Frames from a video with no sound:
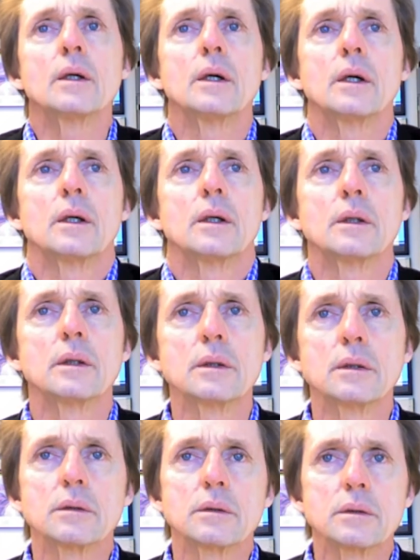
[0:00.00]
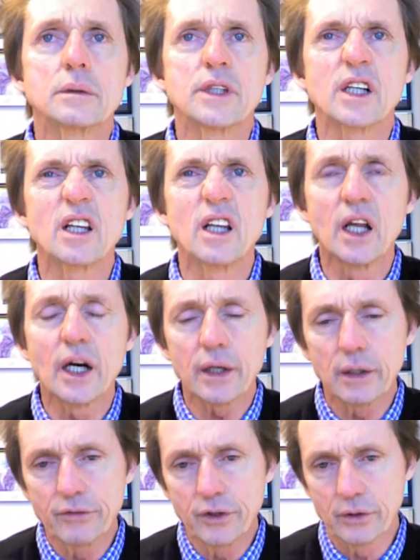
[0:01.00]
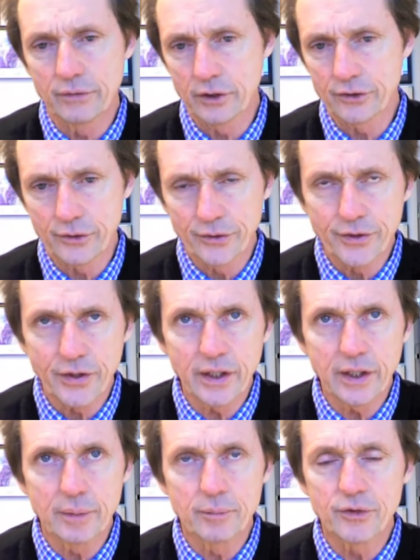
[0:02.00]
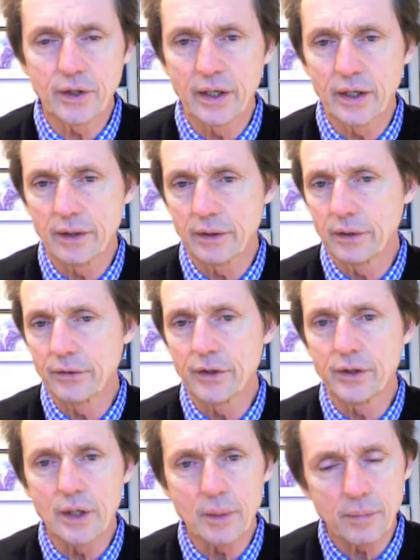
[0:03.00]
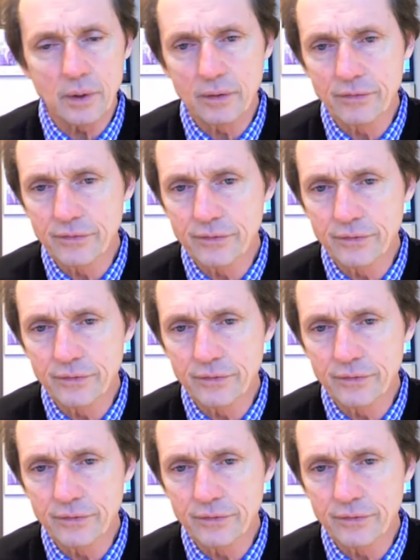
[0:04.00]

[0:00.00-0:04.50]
uh, the glut of universal themes and the number of